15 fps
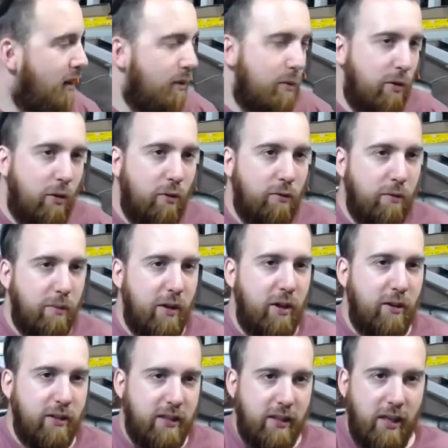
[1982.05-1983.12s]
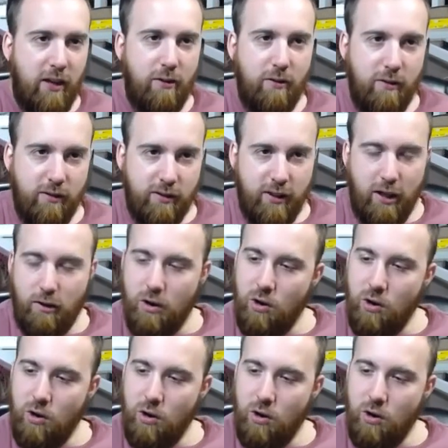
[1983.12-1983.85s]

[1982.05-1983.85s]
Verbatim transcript: we'll go from there and see how see how it all